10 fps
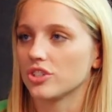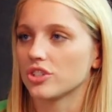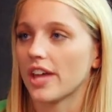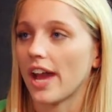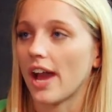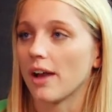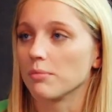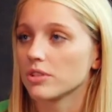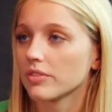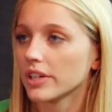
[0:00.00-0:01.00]
just the
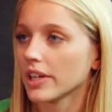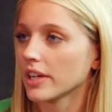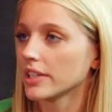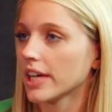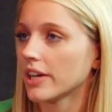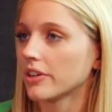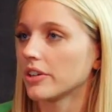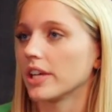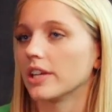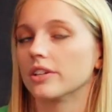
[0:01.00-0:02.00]
atmosphere downtown
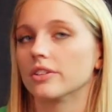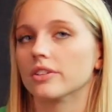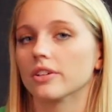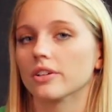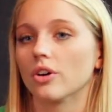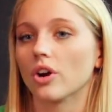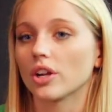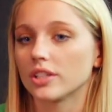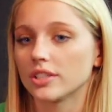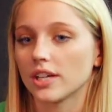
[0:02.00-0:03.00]
and the
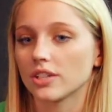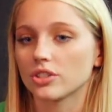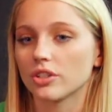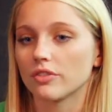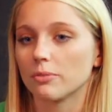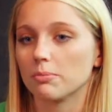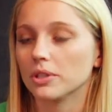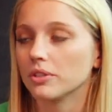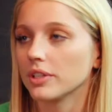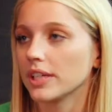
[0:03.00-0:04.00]
architecture of the
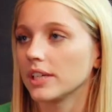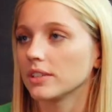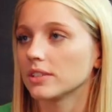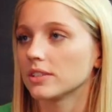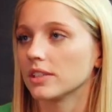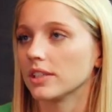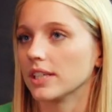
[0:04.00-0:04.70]
buildings and the